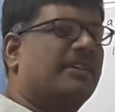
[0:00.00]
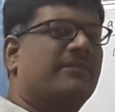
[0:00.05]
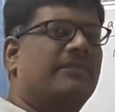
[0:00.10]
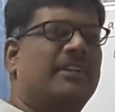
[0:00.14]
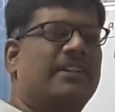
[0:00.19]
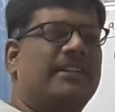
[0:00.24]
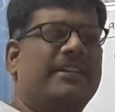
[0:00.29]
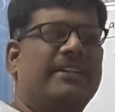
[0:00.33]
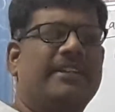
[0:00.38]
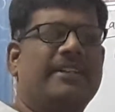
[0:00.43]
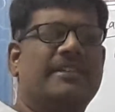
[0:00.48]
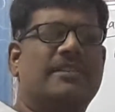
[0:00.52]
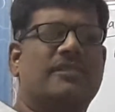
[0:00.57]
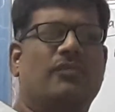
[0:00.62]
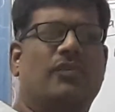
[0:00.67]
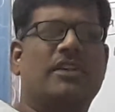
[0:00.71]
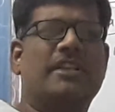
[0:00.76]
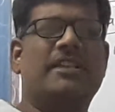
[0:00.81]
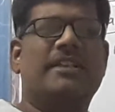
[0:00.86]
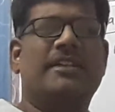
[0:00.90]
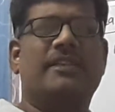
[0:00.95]
der Waals radius.
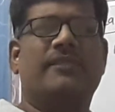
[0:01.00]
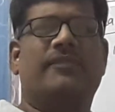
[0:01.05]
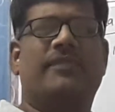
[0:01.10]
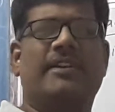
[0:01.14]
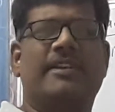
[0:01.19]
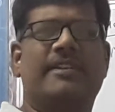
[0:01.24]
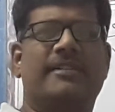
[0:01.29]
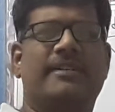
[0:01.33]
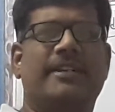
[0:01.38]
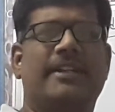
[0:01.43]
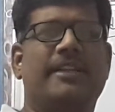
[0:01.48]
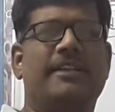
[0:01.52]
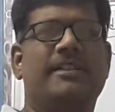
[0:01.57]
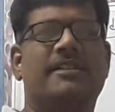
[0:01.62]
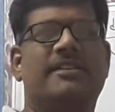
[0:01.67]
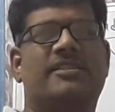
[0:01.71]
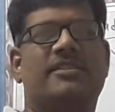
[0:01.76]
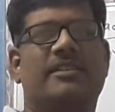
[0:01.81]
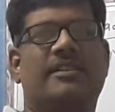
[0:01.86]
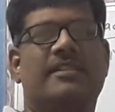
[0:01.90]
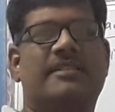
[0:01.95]
What is the difference?
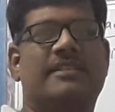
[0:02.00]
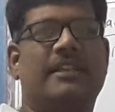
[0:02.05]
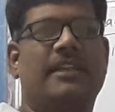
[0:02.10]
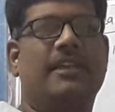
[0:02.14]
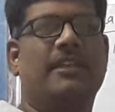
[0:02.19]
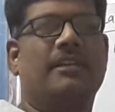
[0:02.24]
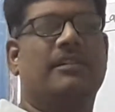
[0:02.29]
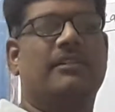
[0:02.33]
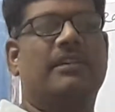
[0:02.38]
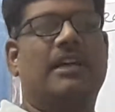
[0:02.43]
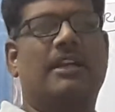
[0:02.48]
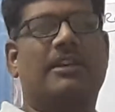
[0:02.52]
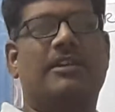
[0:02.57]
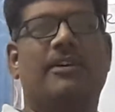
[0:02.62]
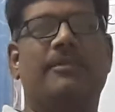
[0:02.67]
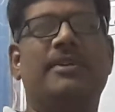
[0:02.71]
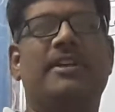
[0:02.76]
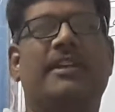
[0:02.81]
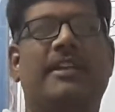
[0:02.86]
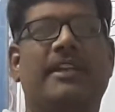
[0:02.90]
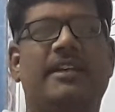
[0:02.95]
Radius you are saying, your
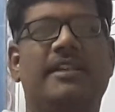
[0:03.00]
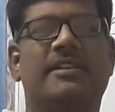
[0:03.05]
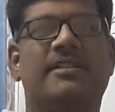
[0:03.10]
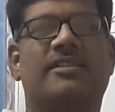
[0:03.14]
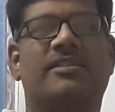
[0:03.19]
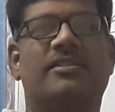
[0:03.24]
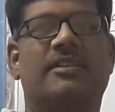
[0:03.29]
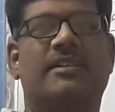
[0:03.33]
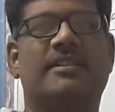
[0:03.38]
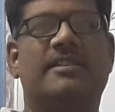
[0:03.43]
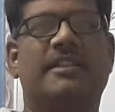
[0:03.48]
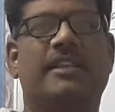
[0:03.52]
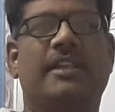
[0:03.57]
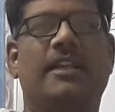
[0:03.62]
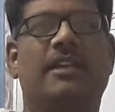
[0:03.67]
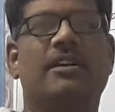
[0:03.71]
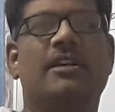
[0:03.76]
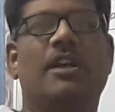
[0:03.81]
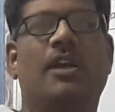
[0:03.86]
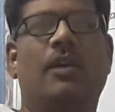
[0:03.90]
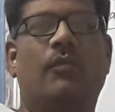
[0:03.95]
atomic radius you are
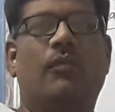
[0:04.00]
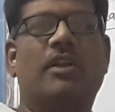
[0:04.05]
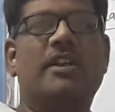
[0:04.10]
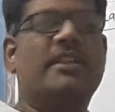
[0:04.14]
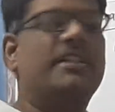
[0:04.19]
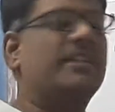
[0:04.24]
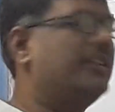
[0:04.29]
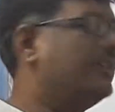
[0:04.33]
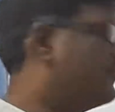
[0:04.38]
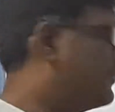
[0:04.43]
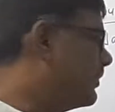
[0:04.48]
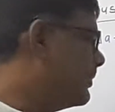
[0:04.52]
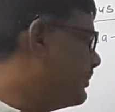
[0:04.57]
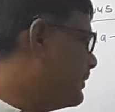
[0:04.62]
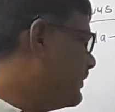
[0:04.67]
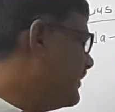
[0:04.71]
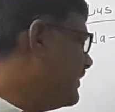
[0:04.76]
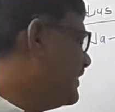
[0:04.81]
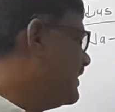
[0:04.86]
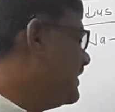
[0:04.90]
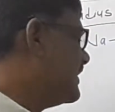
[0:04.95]
saying. What is the difference
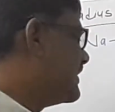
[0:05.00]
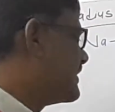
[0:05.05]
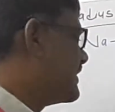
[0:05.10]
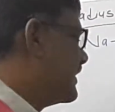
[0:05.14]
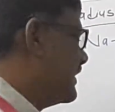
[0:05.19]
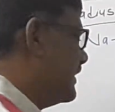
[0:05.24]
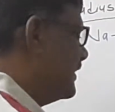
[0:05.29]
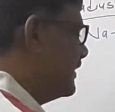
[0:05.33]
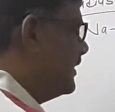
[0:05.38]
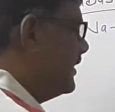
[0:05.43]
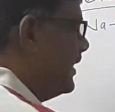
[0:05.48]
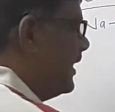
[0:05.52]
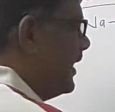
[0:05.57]
between these 3?